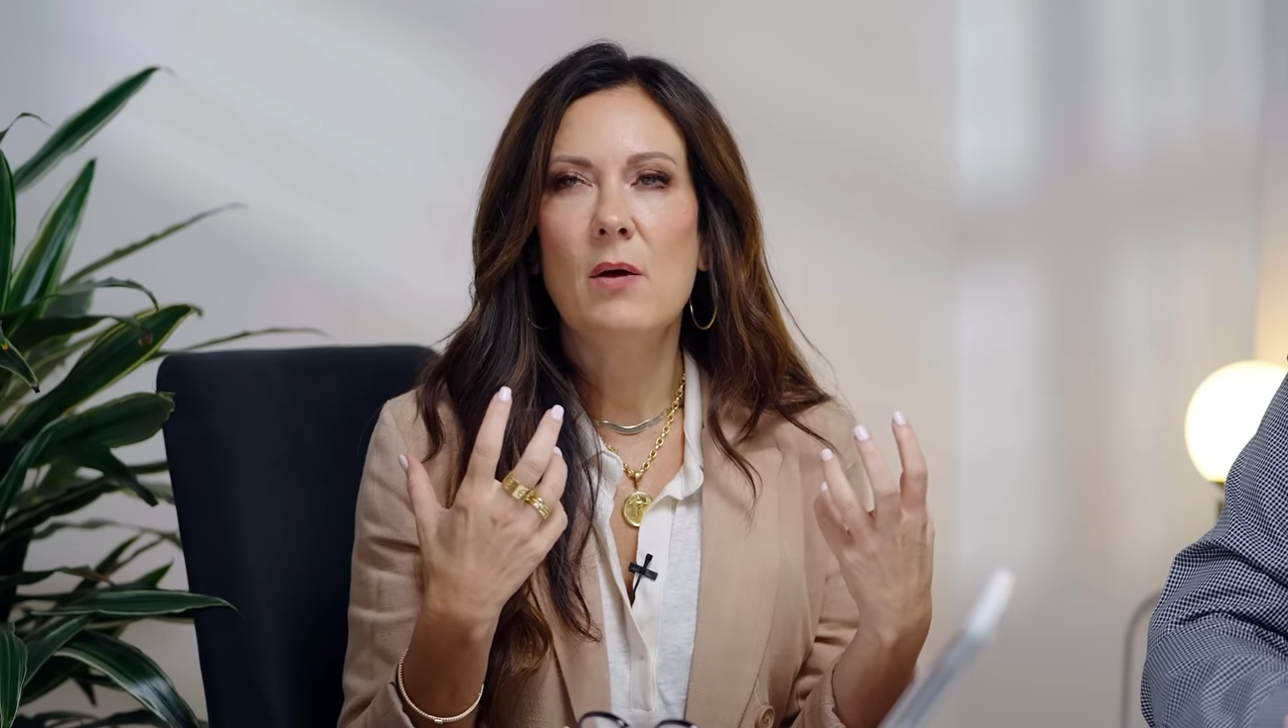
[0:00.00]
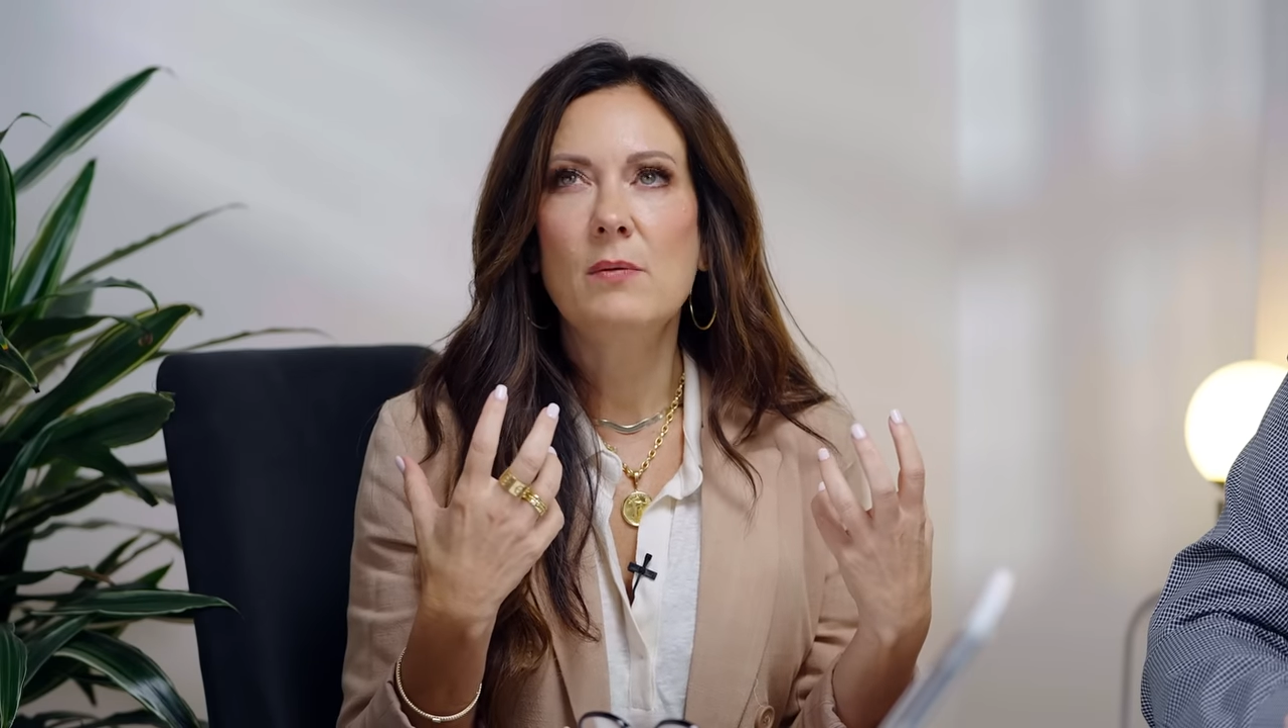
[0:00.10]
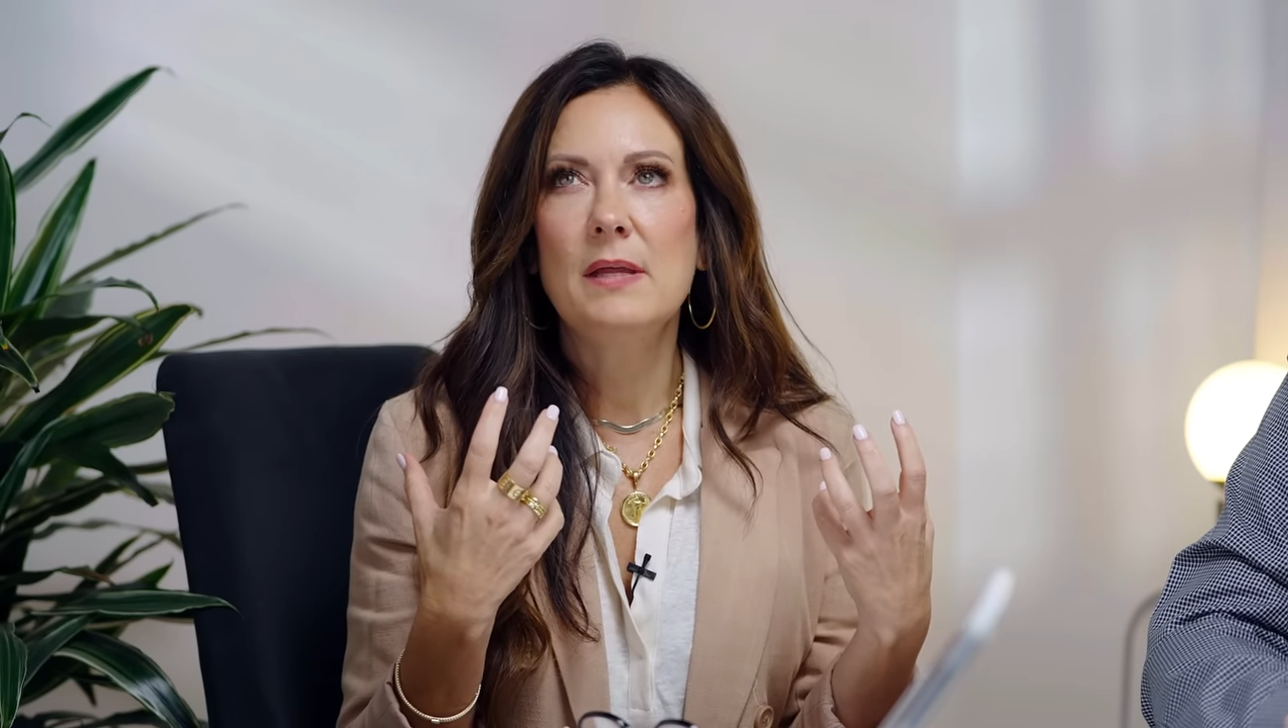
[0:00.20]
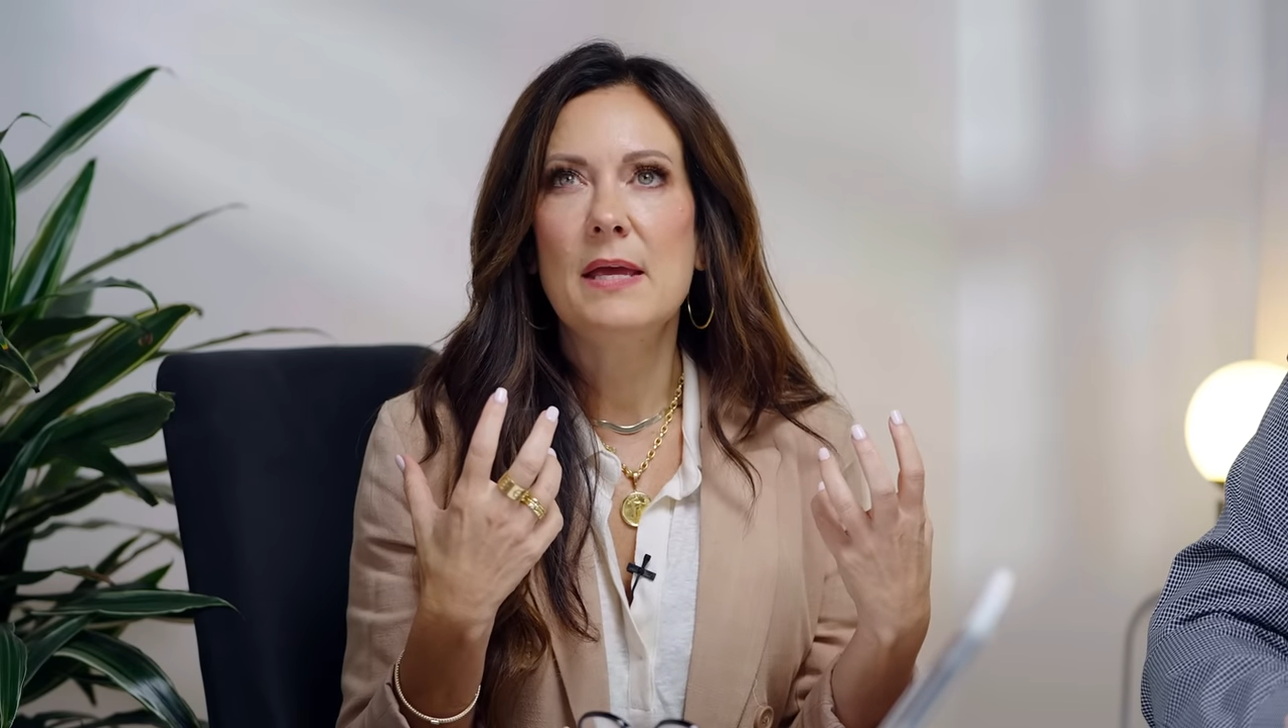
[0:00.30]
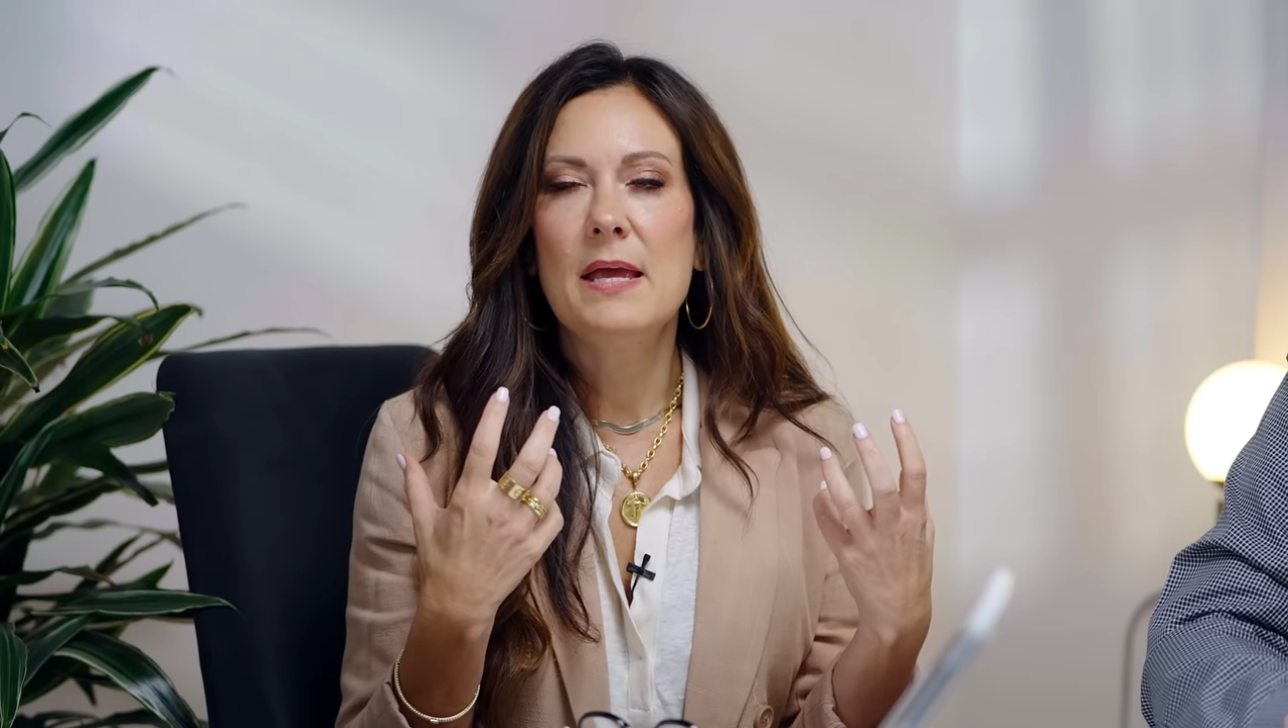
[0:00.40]

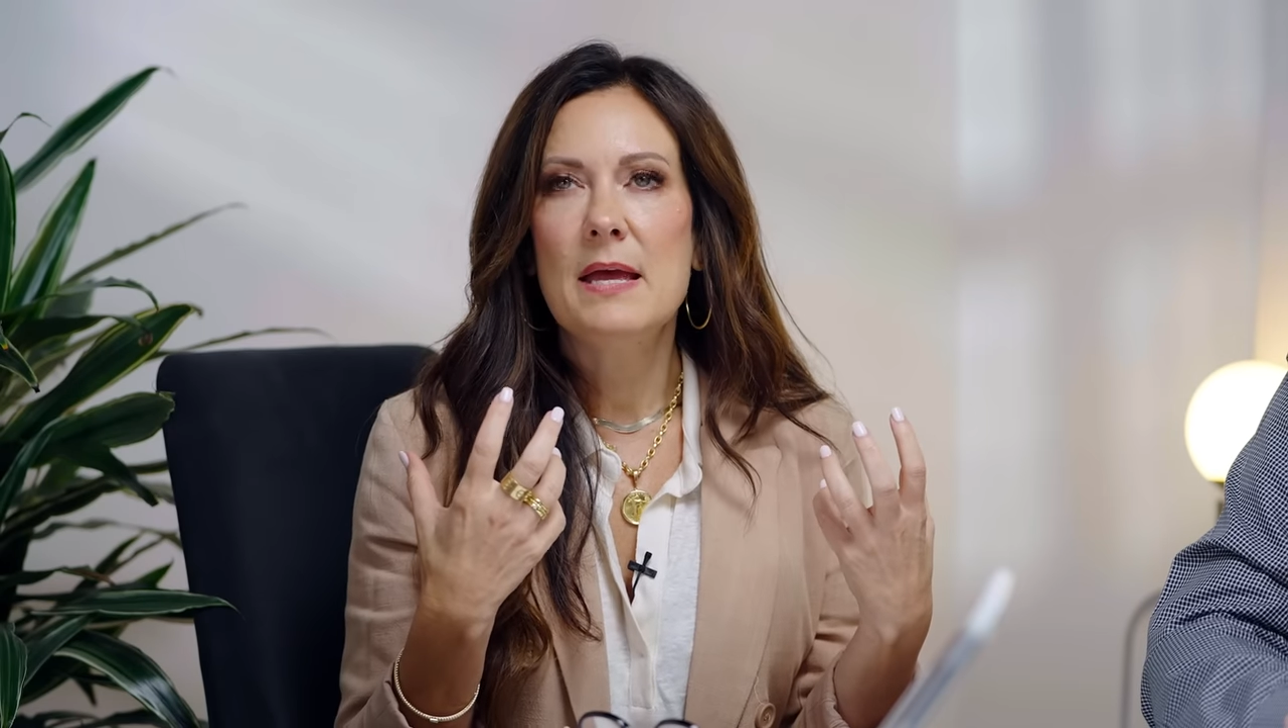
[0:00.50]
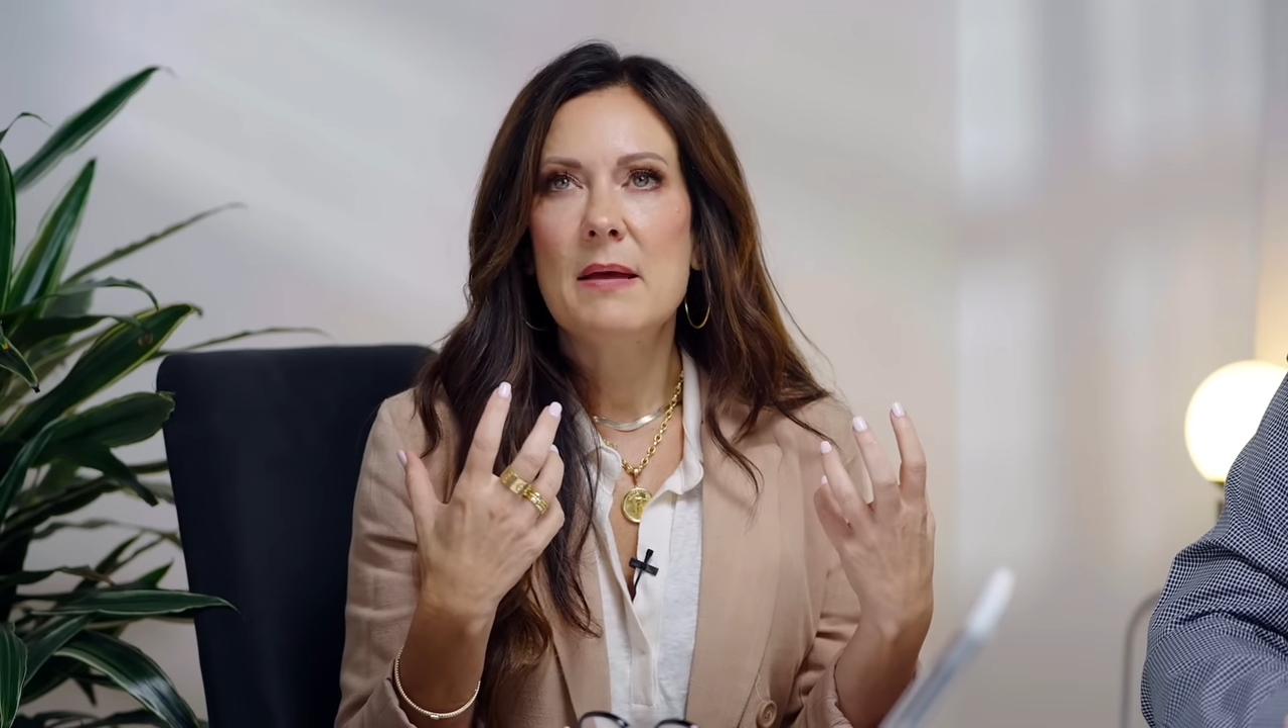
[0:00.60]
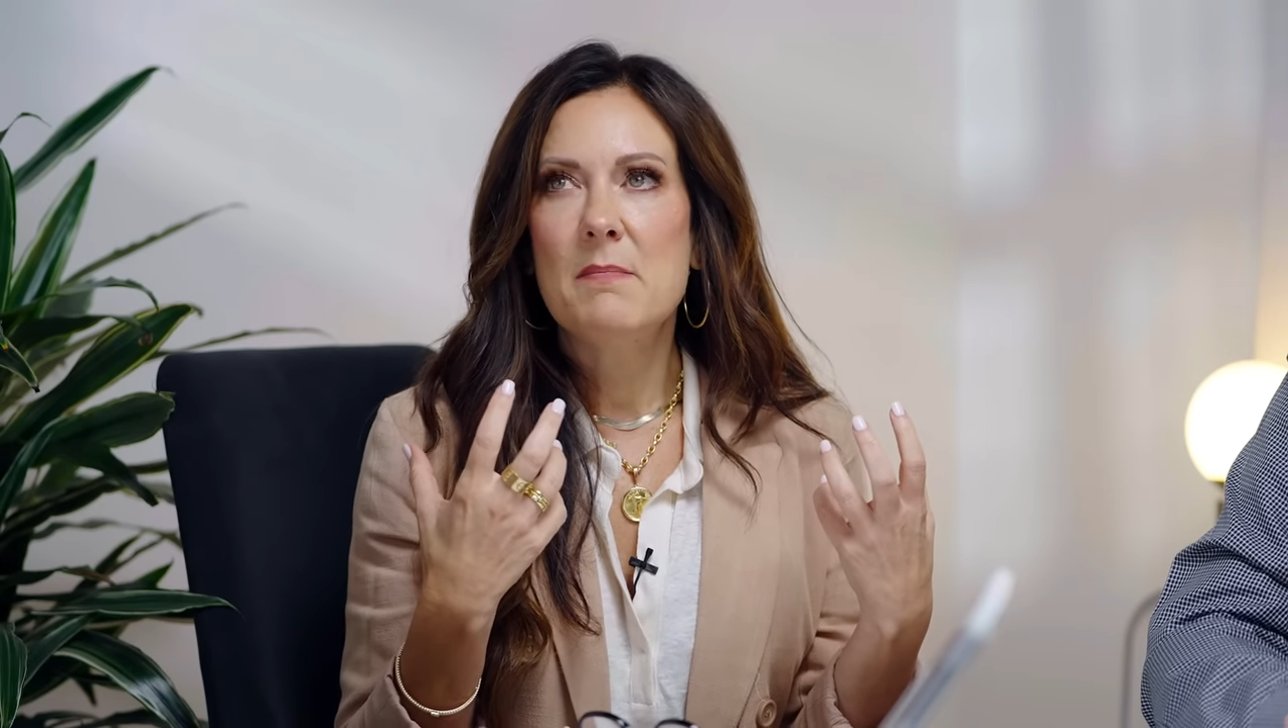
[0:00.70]
only